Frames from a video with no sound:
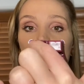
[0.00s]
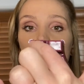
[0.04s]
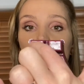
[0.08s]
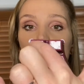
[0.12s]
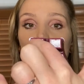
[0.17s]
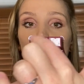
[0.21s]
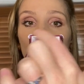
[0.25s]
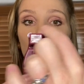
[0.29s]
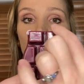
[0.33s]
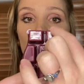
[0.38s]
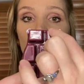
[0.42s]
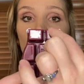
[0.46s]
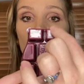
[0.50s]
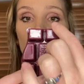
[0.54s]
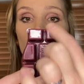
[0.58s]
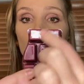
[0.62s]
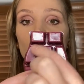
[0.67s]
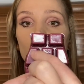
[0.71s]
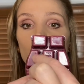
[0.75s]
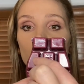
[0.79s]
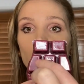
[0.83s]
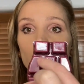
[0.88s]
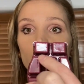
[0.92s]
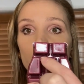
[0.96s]
1,
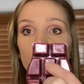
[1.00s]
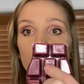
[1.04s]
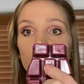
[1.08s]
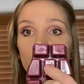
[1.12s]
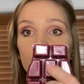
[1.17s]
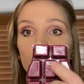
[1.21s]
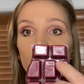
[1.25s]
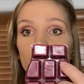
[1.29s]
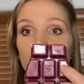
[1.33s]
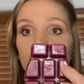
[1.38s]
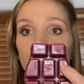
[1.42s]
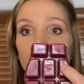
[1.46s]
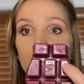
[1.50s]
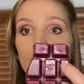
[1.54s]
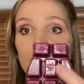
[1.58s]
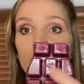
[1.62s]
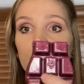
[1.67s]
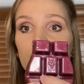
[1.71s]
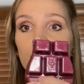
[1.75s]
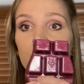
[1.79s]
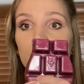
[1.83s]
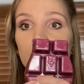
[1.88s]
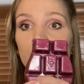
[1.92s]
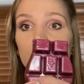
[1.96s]
2, 3, 4,
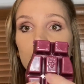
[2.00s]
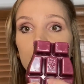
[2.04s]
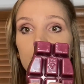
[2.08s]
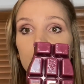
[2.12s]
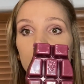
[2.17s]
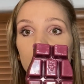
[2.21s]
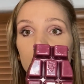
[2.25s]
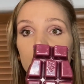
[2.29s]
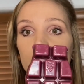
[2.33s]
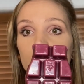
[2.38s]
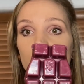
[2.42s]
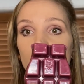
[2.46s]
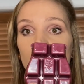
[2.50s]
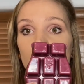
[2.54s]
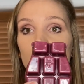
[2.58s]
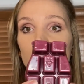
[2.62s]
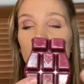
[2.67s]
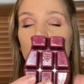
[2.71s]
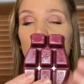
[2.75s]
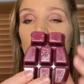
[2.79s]
5, 6, 7, 8.